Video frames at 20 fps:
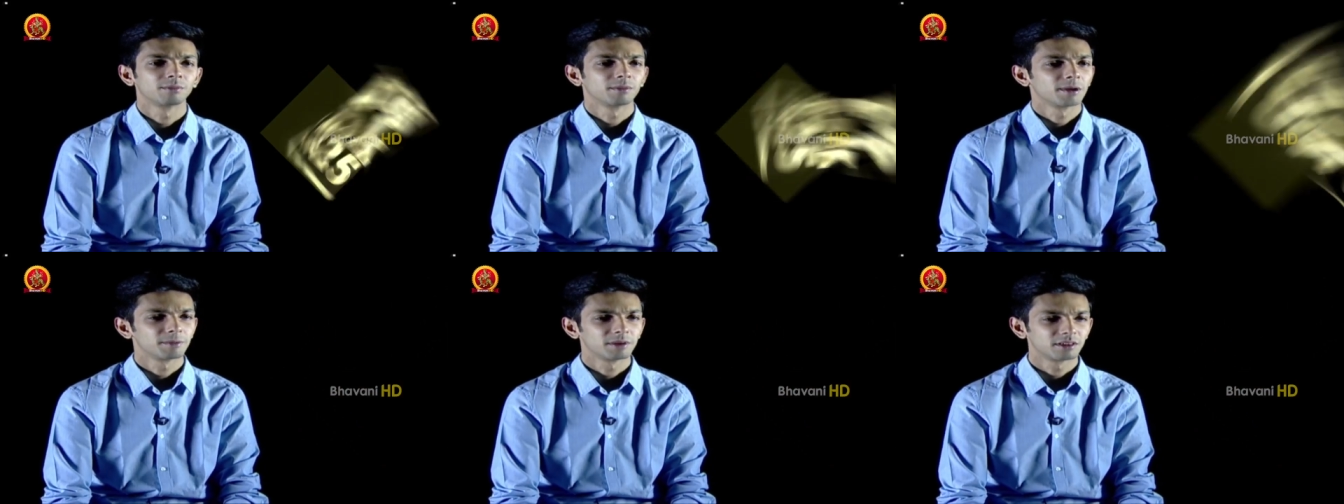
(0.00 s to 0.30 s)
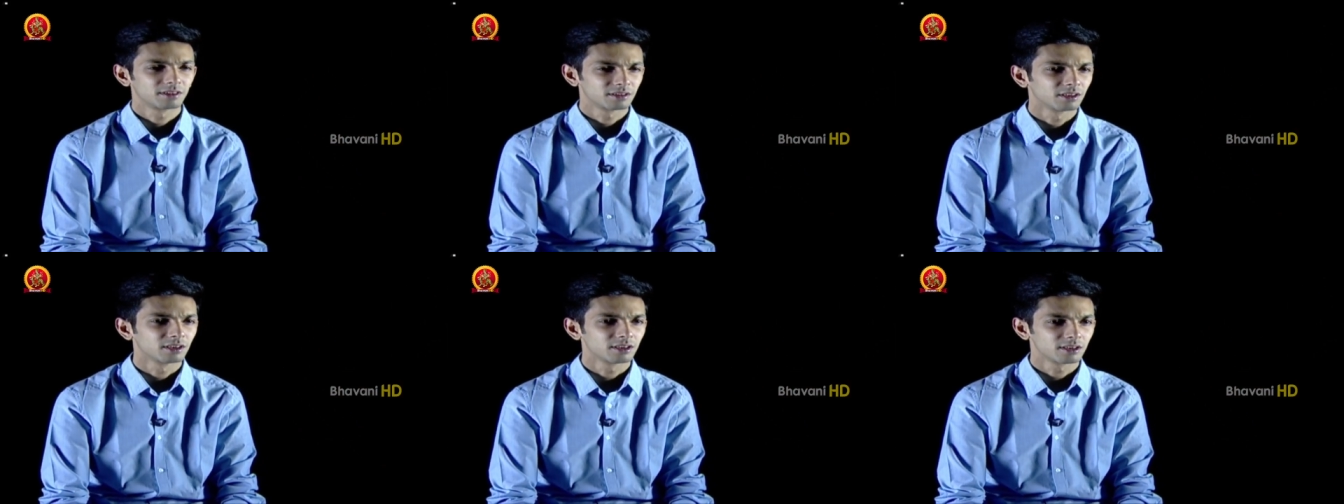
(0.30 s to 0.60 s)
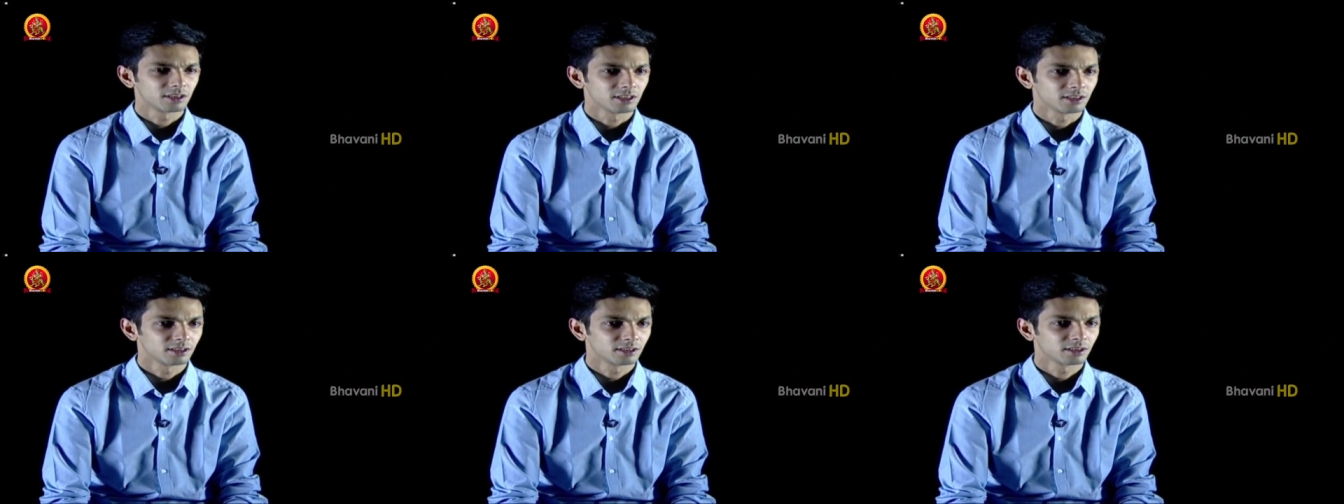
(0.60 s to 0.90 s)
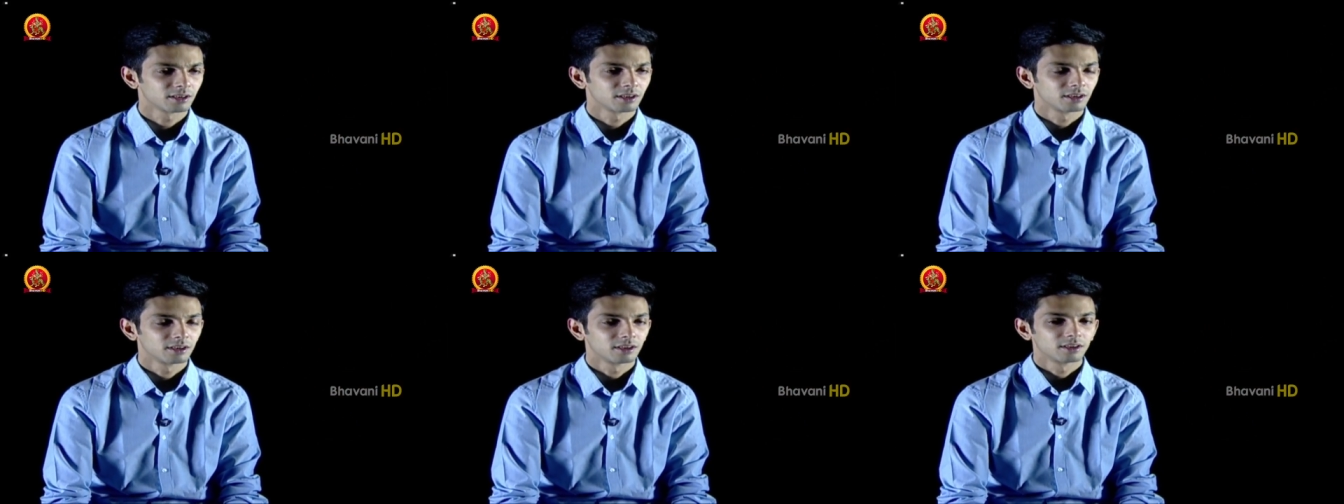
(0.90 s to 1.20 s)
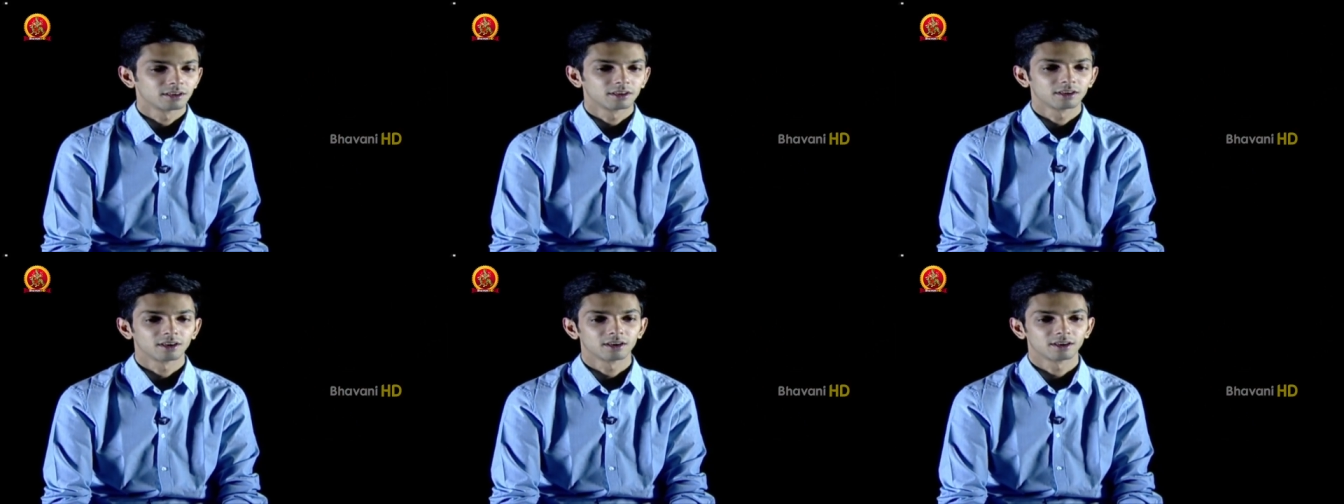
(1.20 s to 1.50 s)
maybe 30,
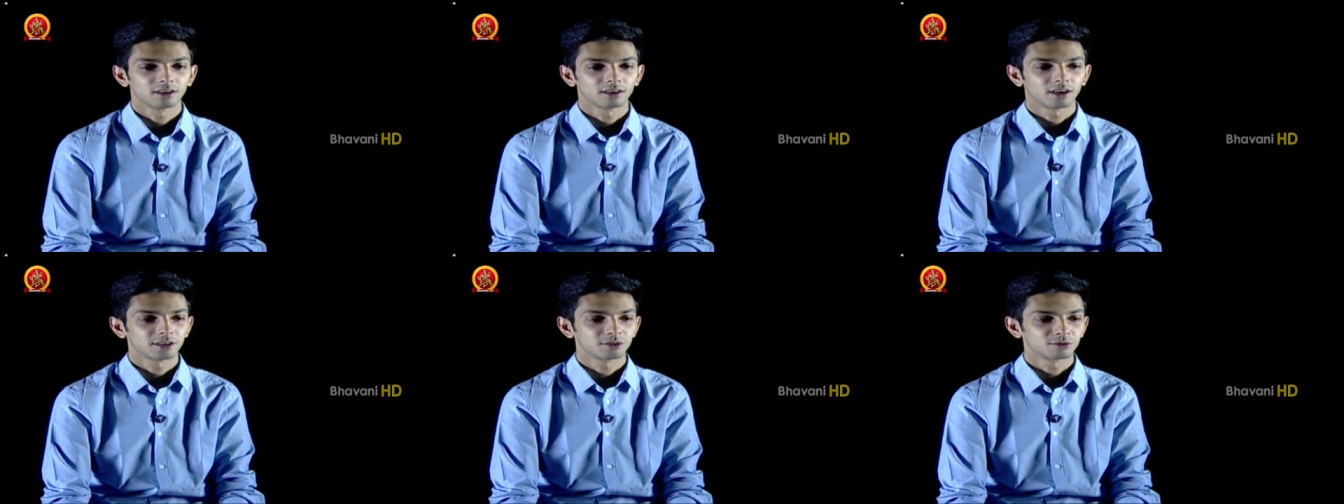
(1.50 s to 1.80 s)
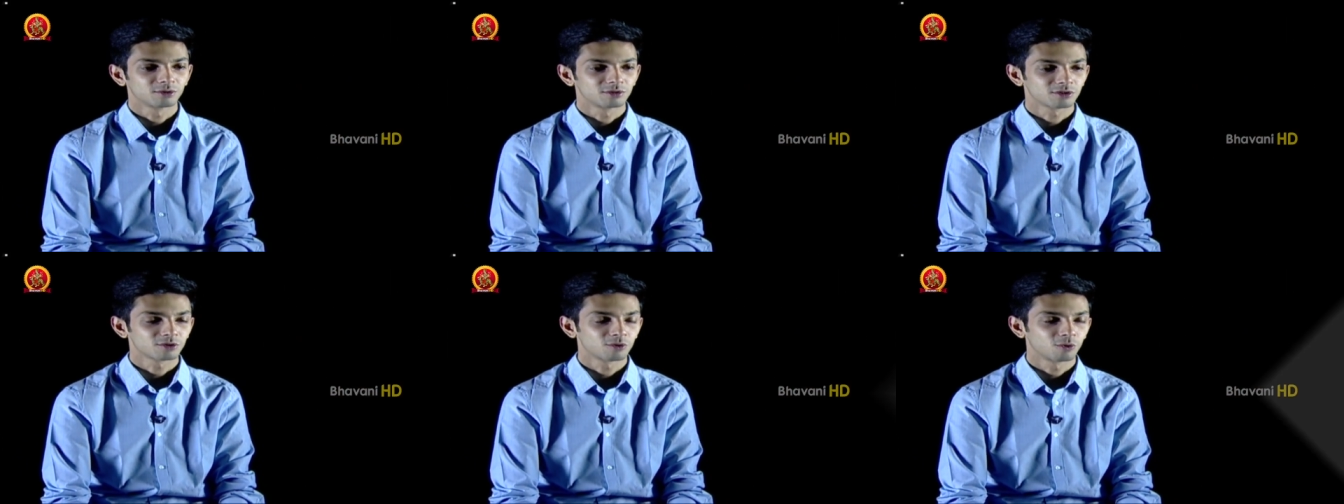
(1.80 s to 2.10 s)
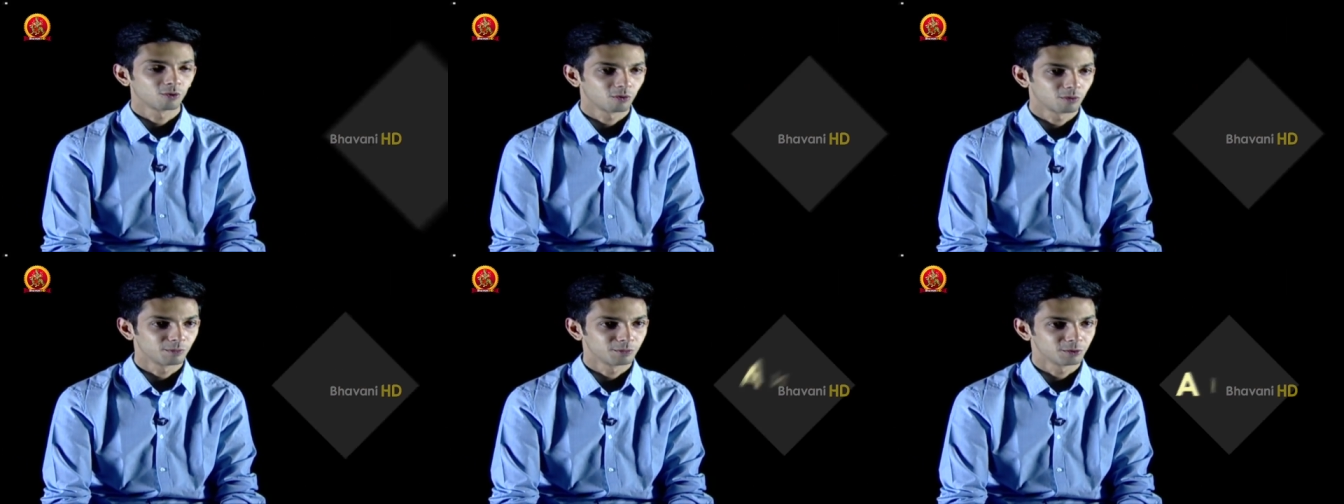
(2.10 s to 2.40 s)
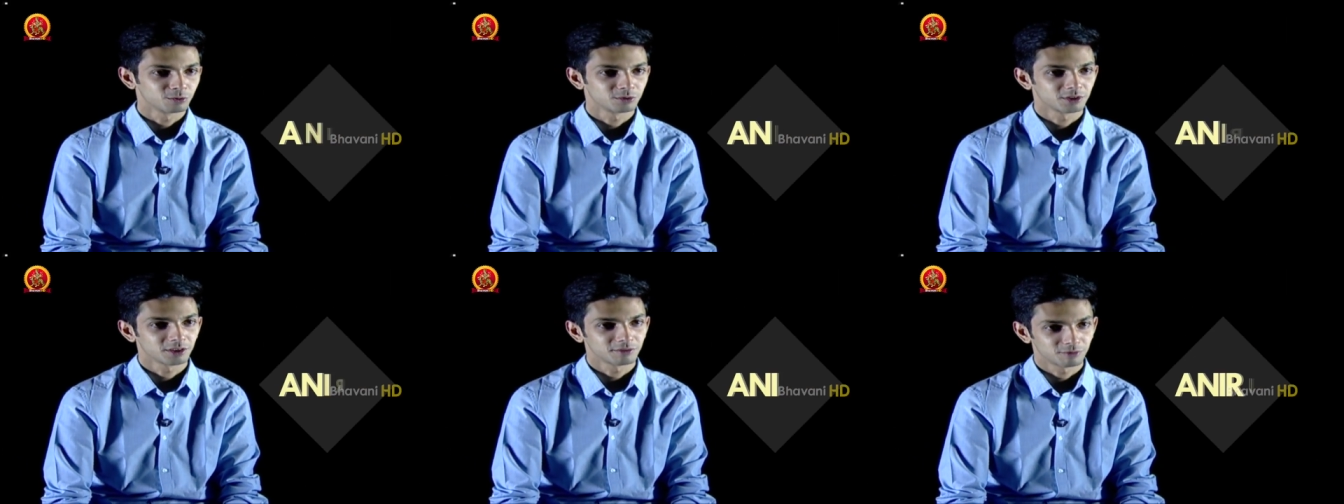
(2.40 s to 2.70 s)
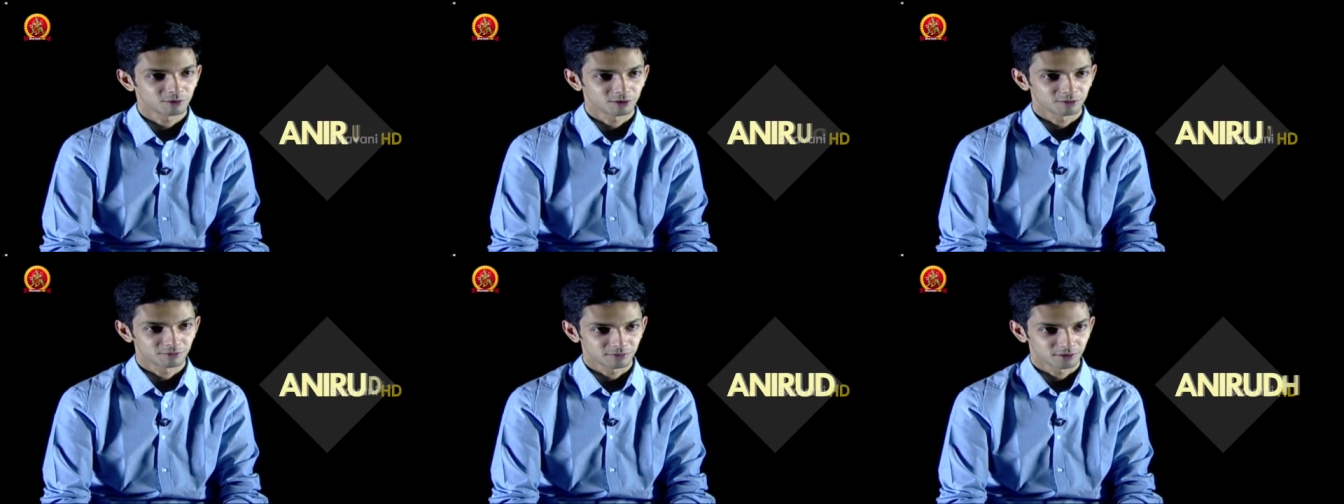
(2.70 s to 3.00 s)
I should score music
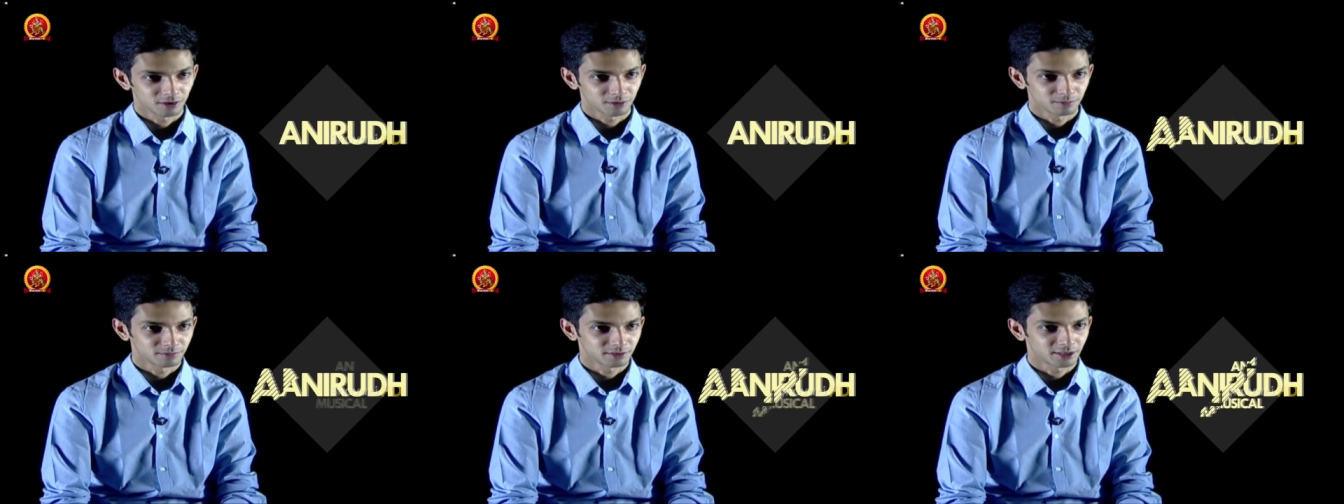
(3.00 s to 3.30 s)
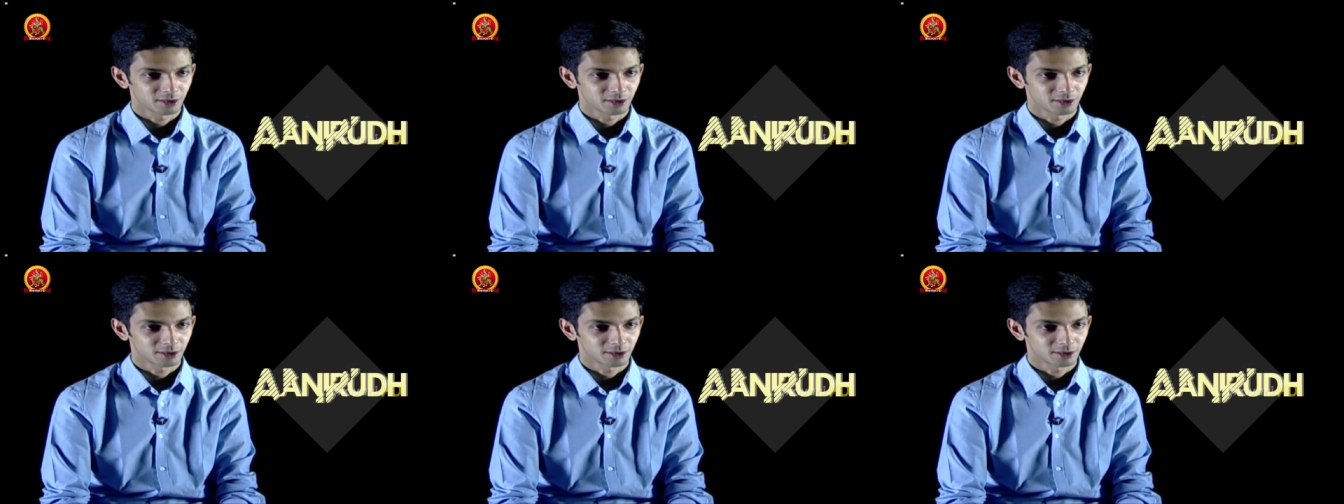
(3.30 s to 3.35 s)
for a film.